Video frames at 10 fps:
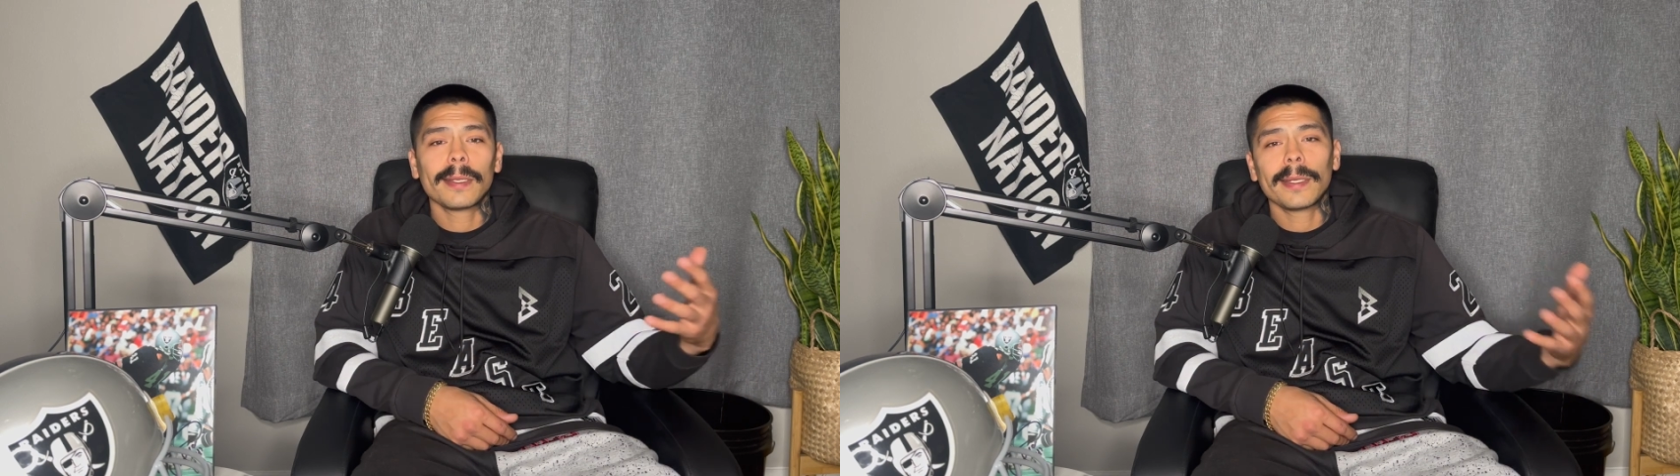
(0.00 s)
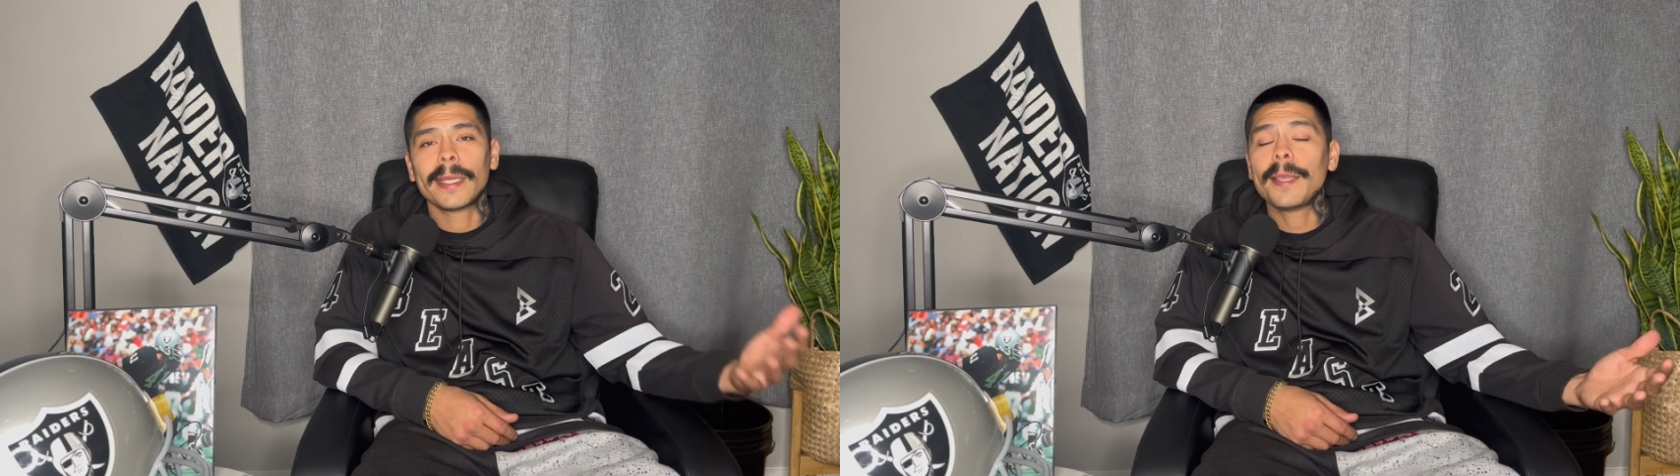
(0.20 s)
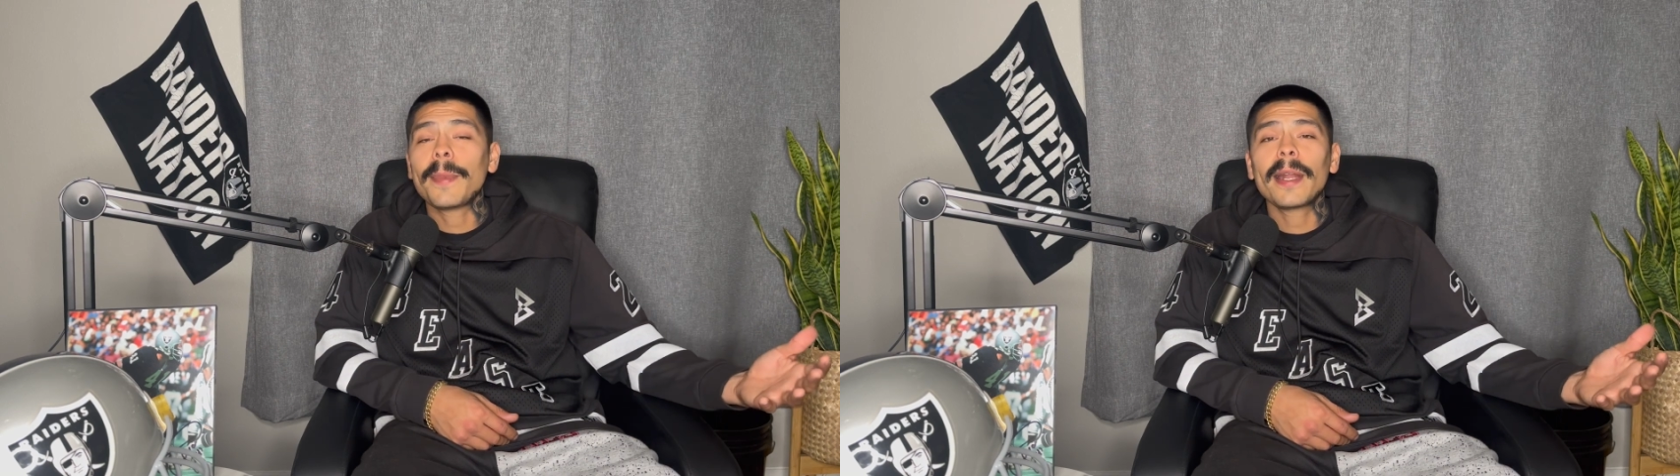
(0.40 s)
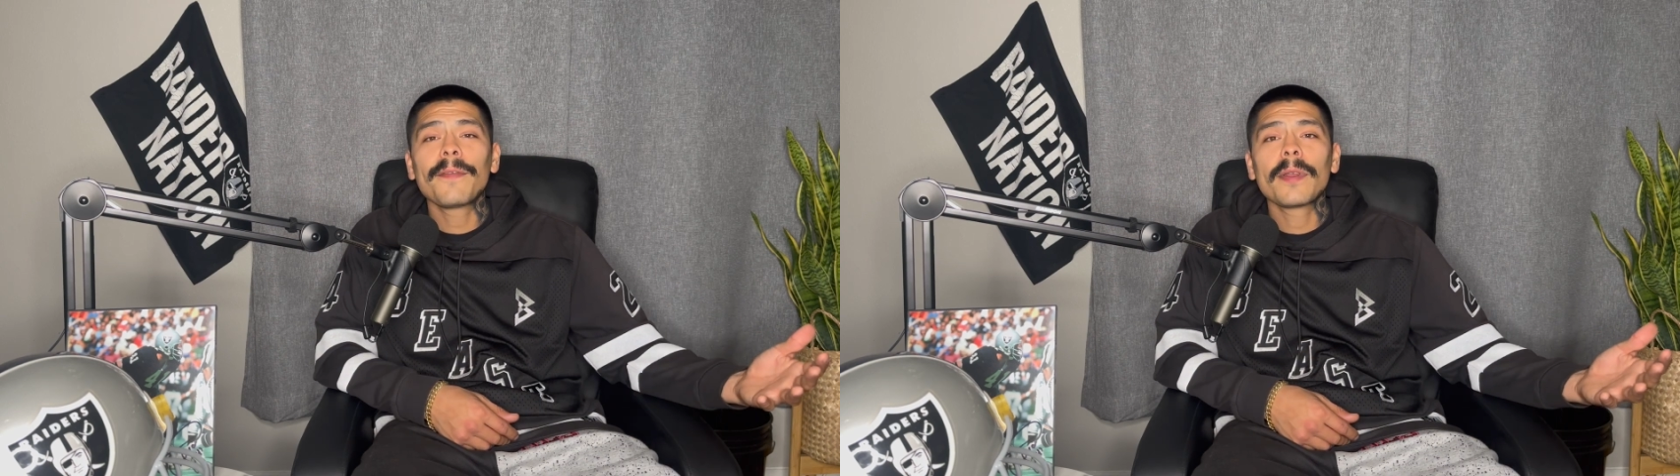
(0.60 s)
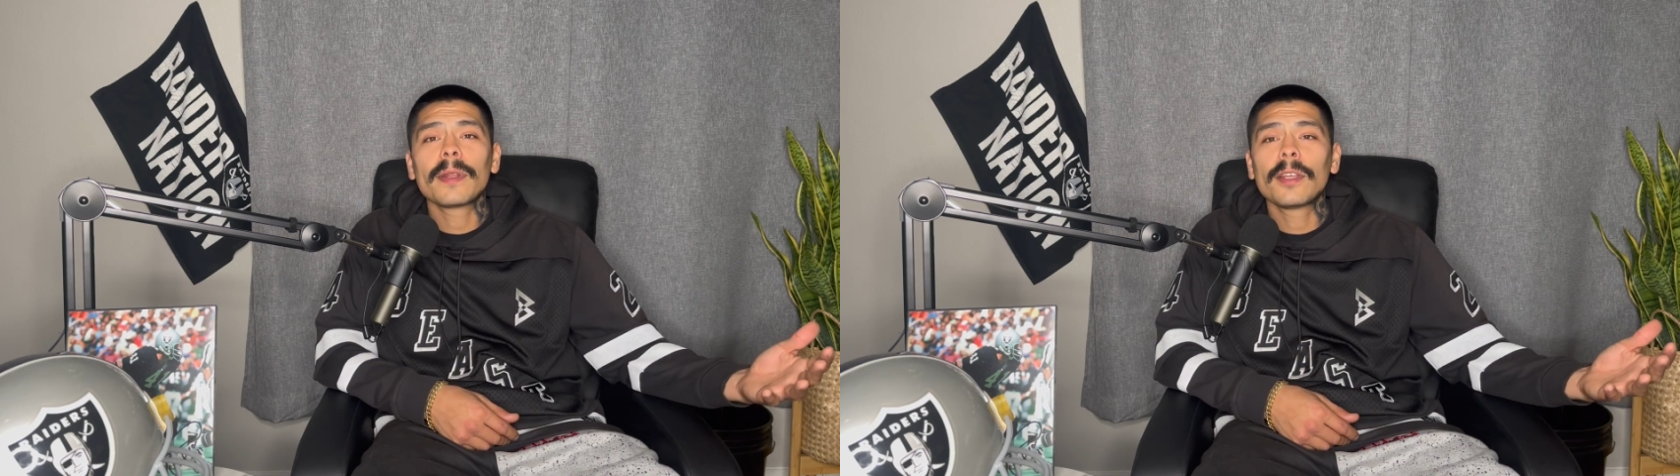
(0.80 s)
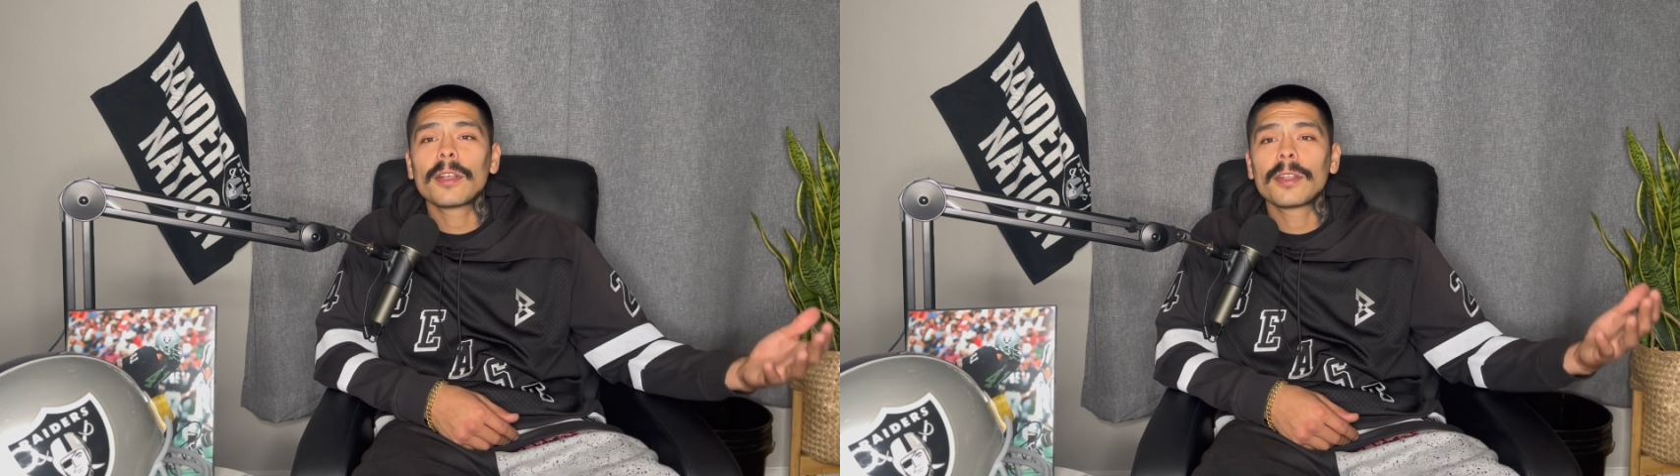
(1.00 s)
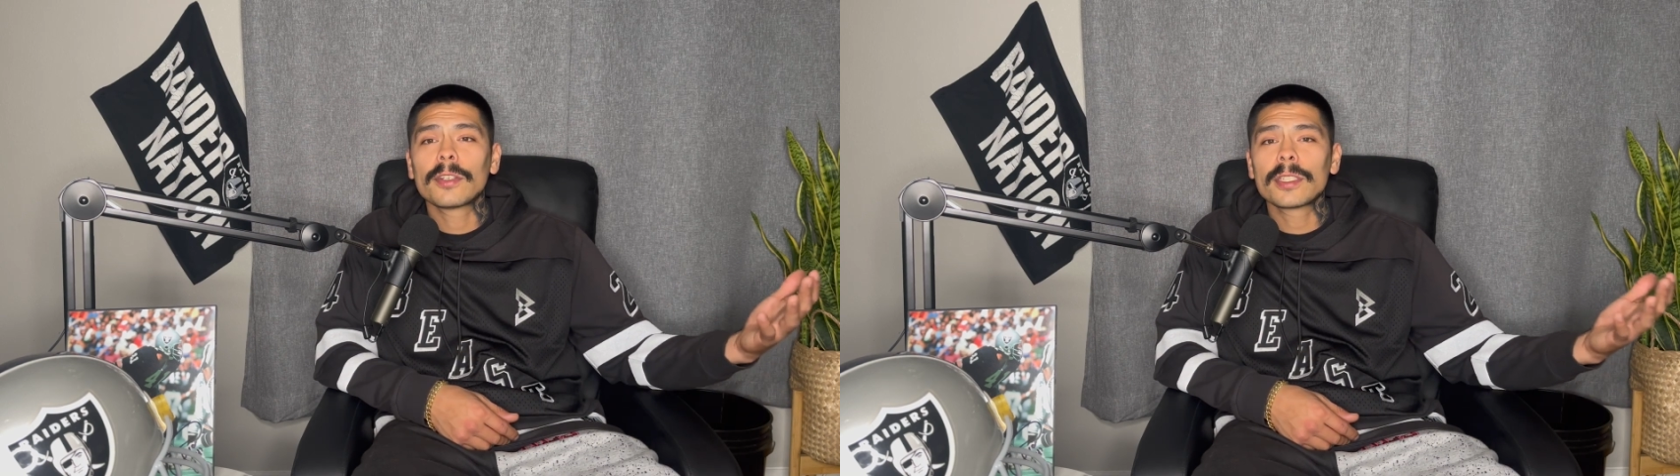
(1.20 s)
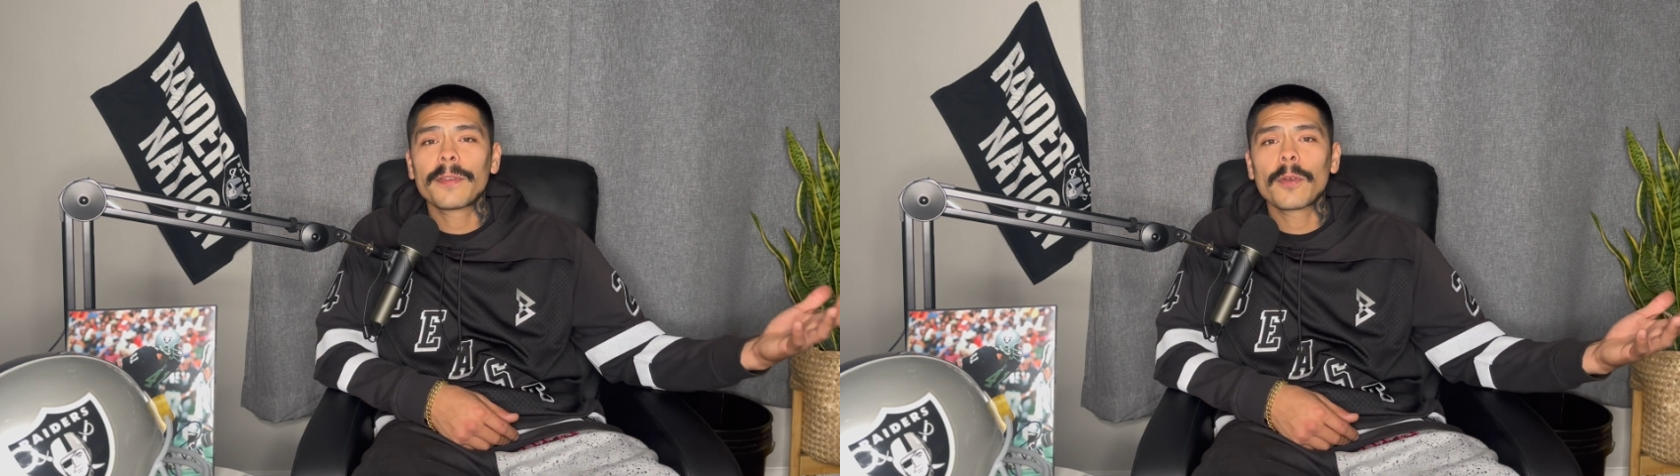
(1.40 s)
He might even
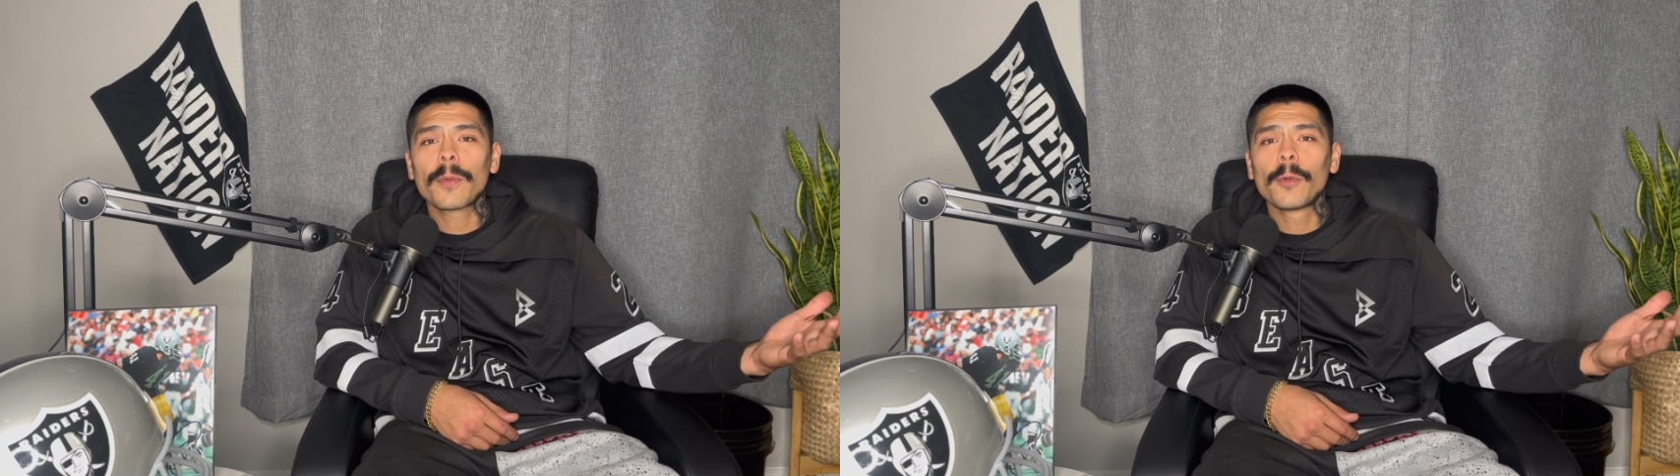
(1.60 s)
there's even